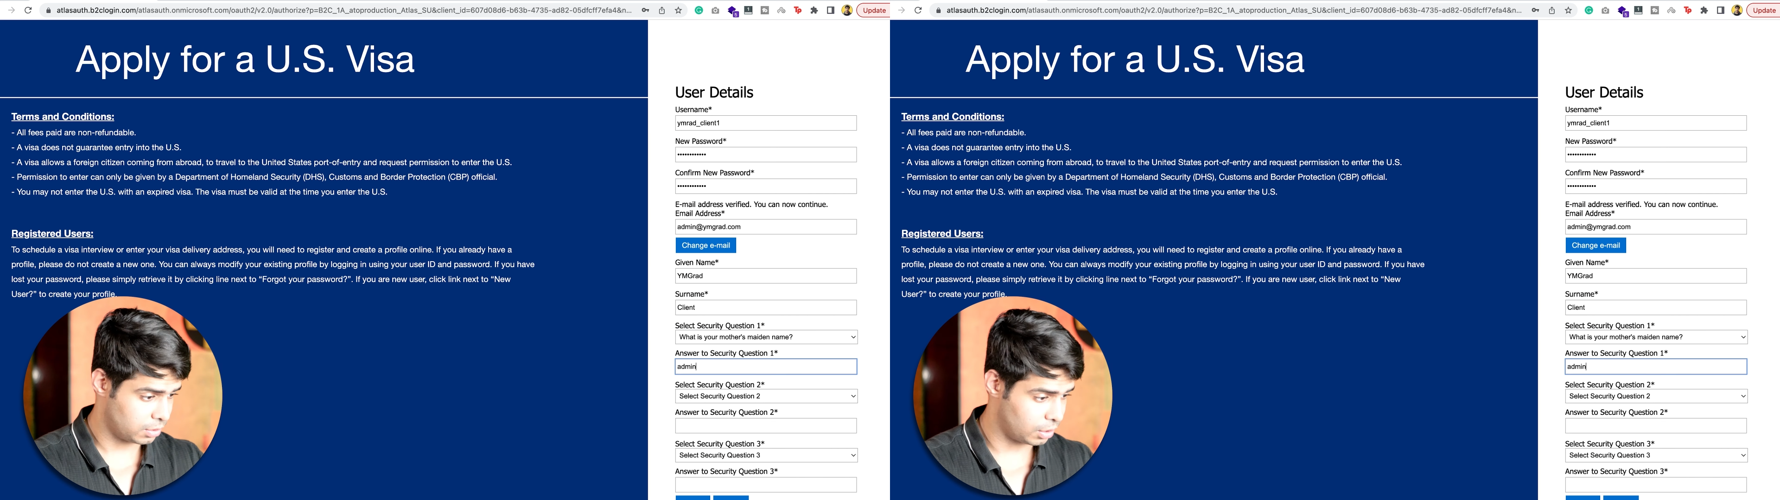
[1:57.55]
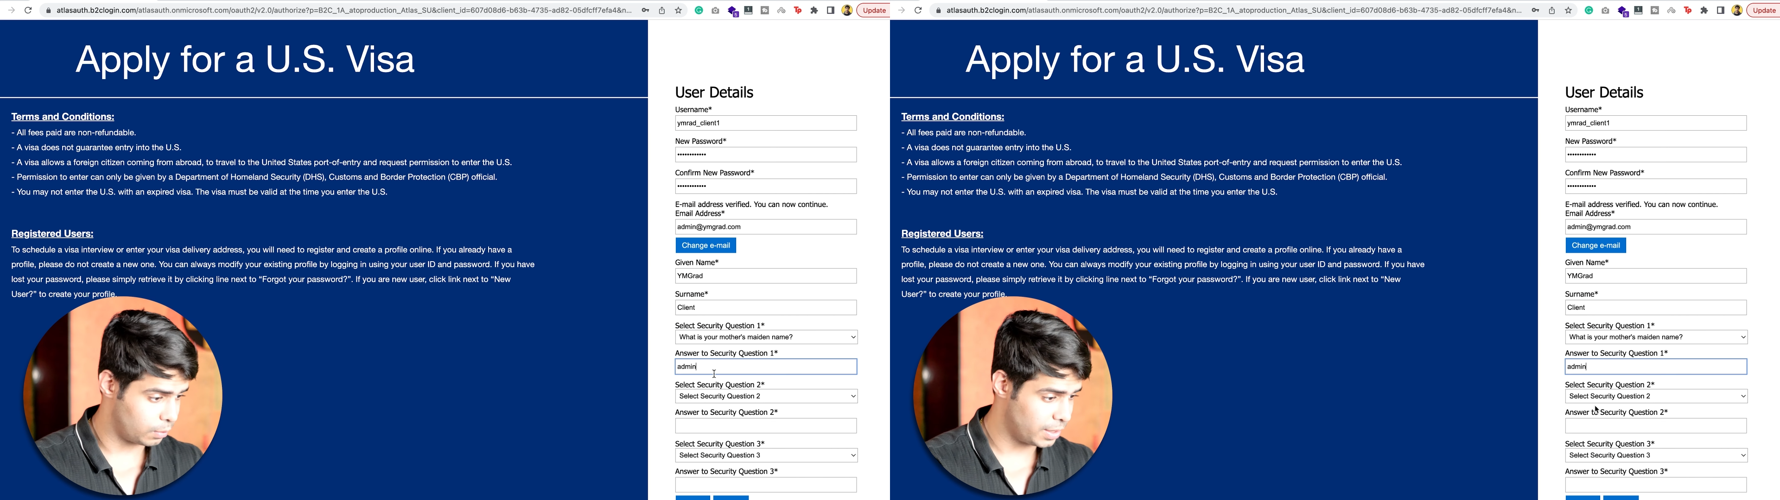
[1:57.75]

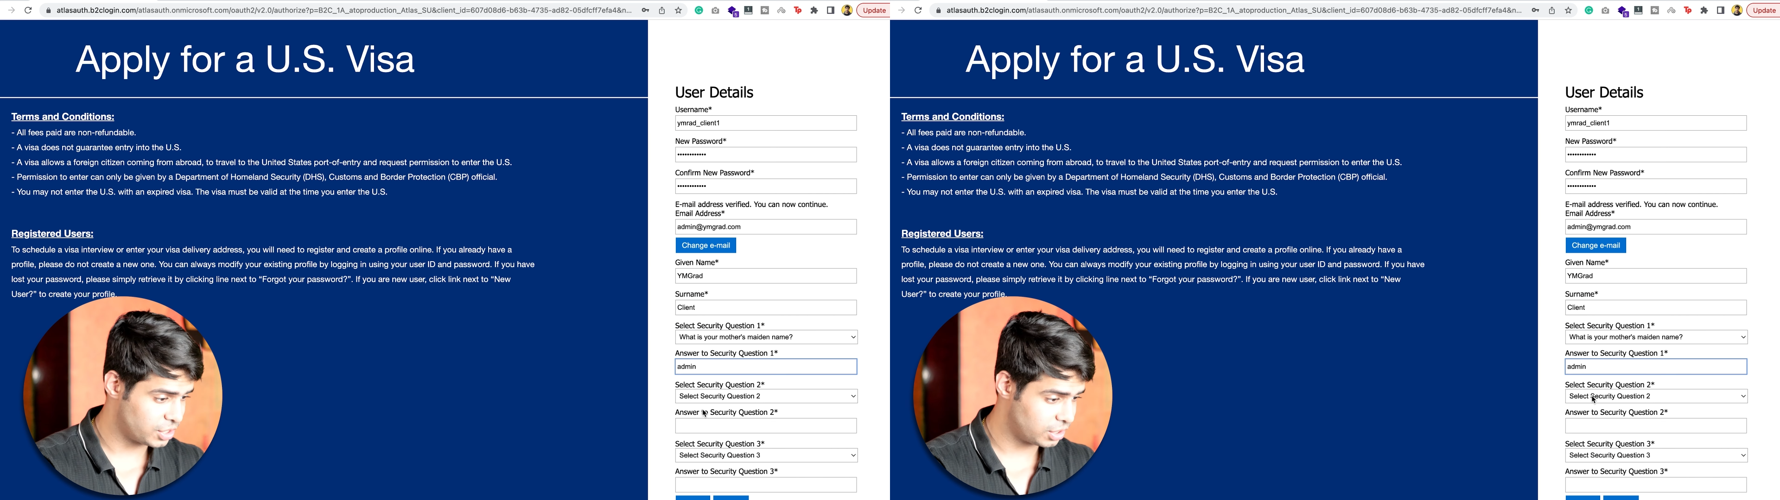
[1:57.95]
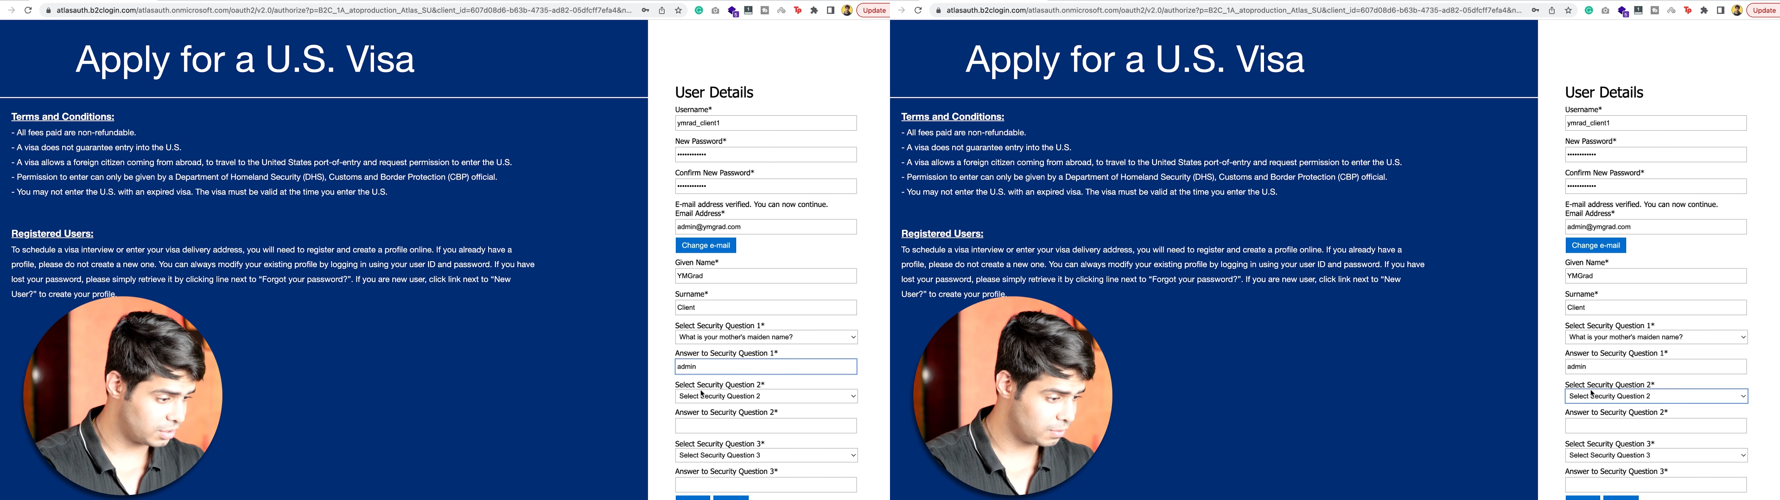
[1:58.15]
the
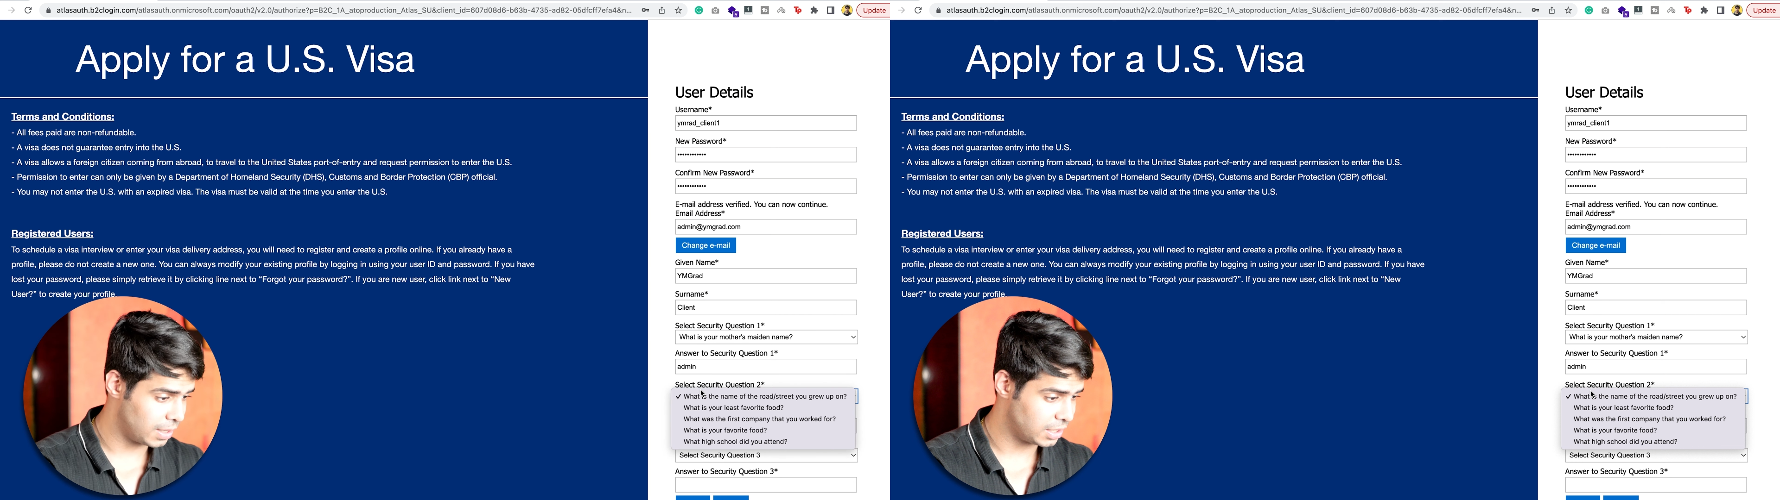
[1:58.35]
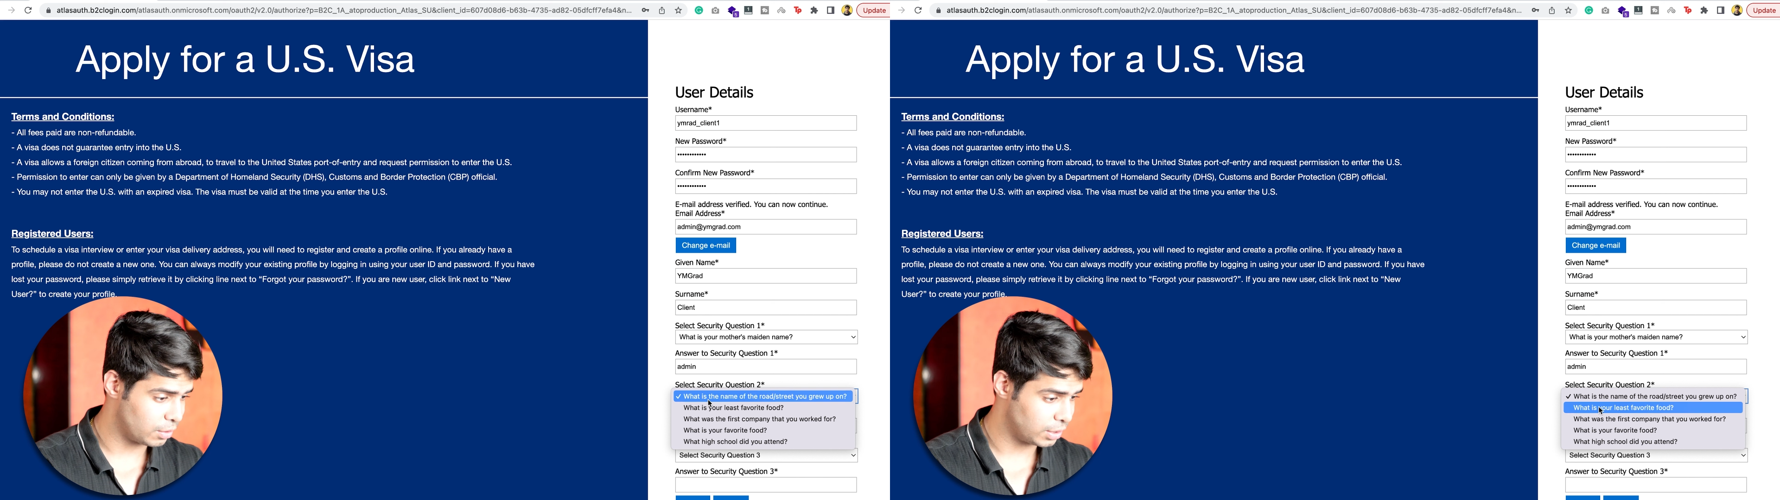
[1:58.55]
question,
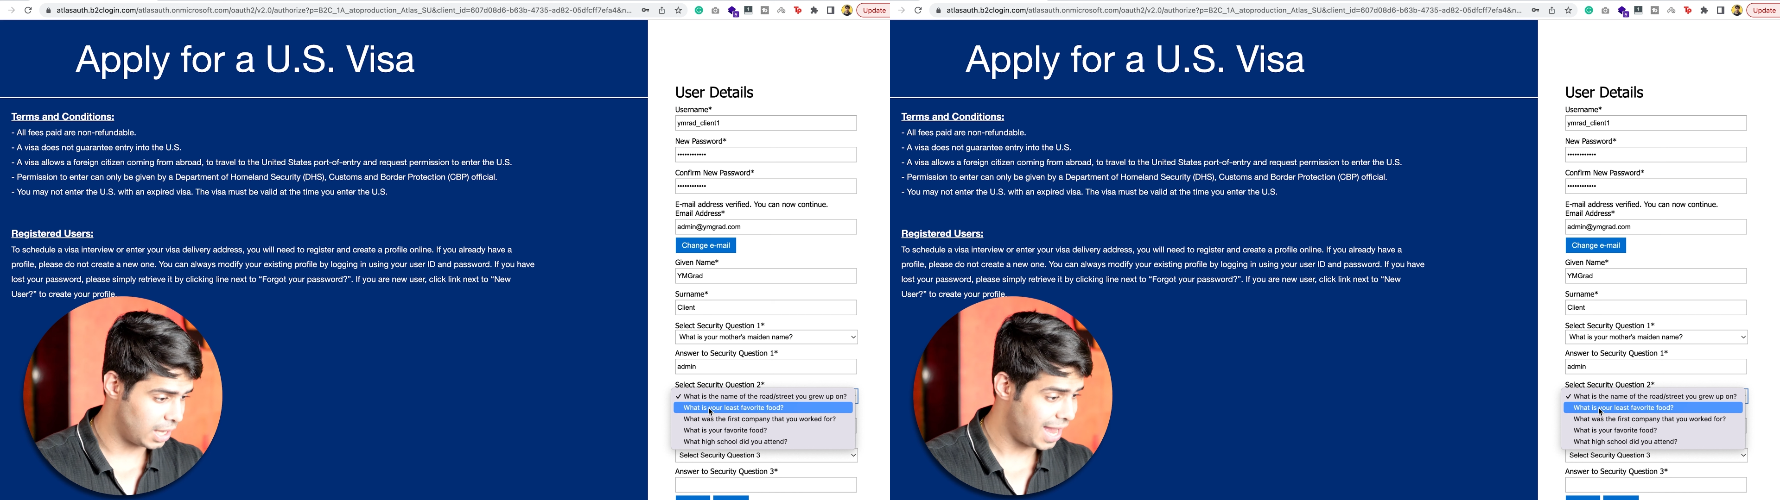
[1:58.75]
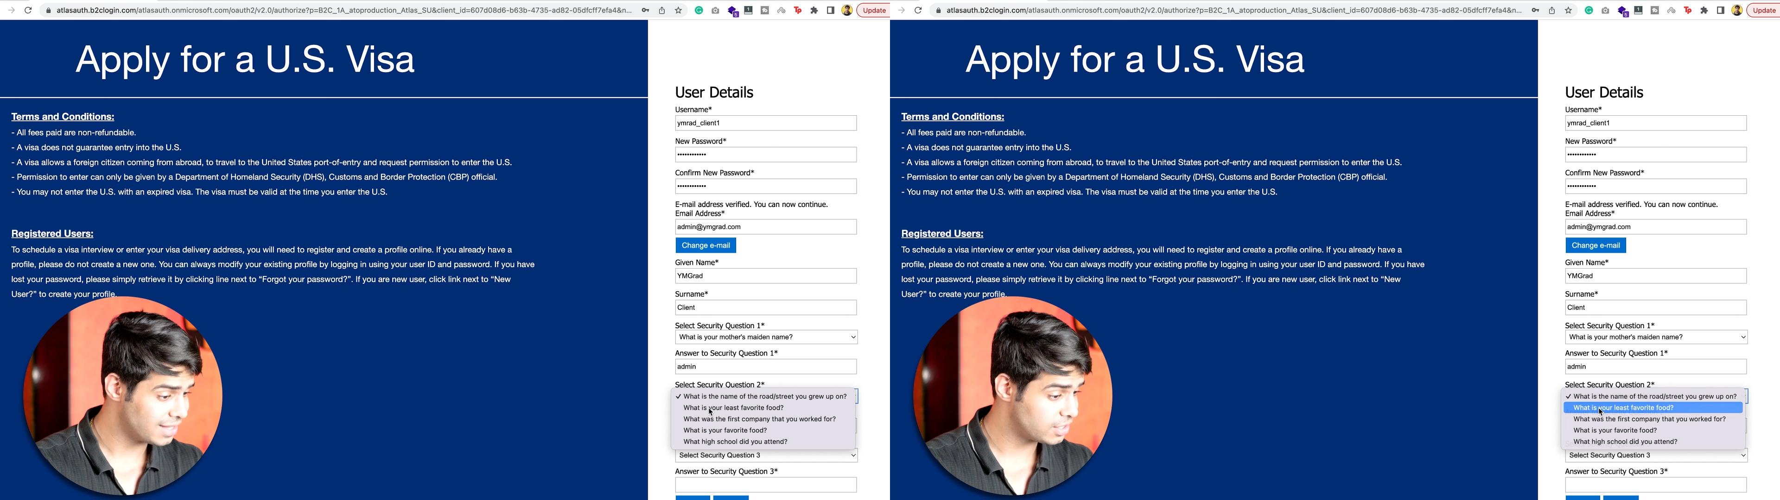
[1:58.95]
write down
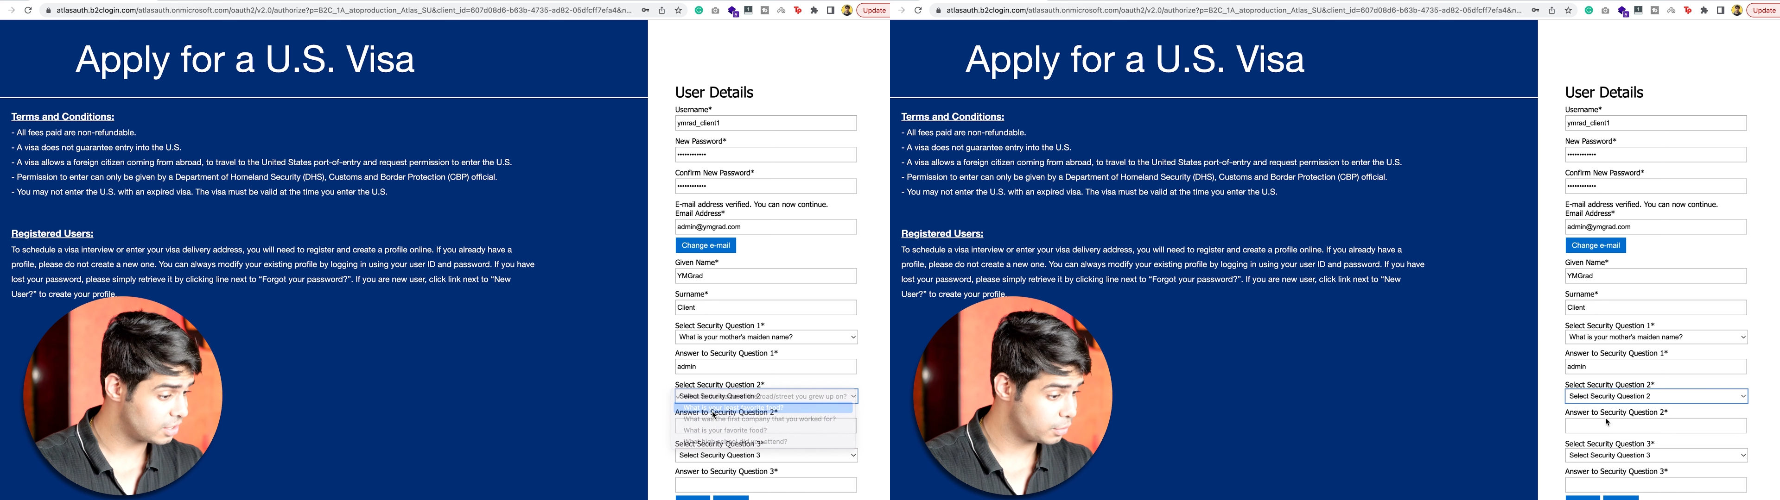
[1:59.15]
the answer.